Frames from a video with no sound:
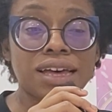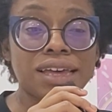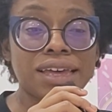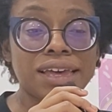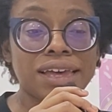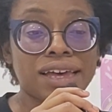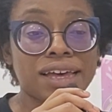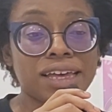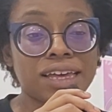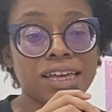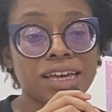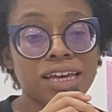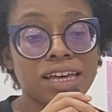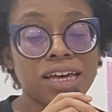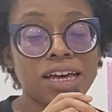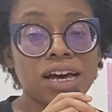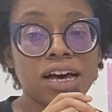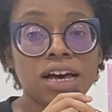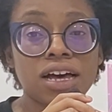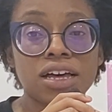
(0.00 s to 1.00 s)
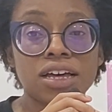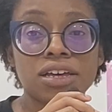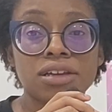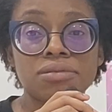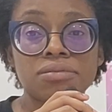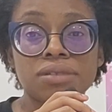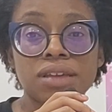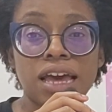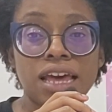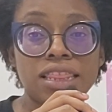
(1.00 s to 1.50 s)
yeah.
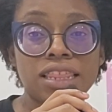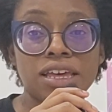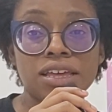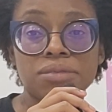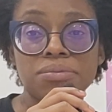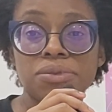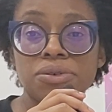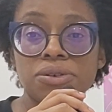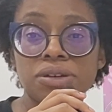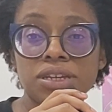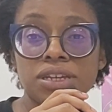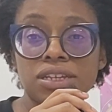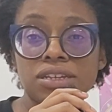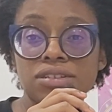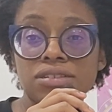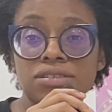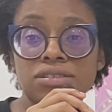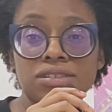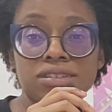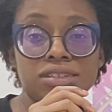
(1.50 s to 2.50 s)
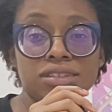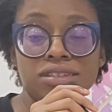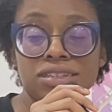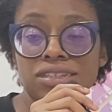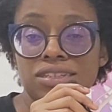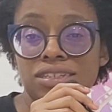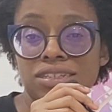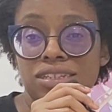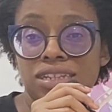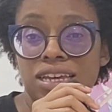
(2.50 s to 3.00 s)
At that point,
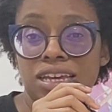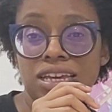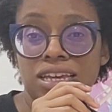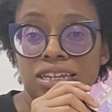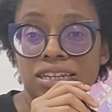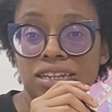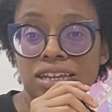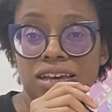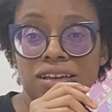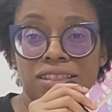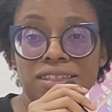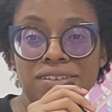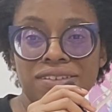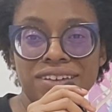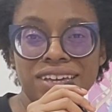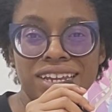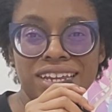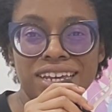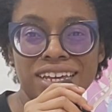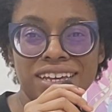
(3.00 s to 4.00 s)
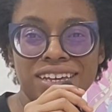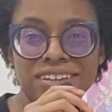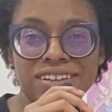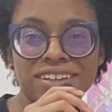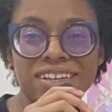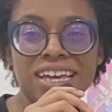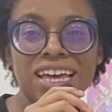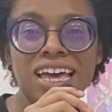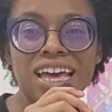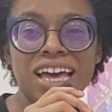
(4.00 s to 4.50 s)
this is the end of the
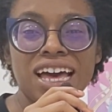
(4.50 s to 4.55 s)
video.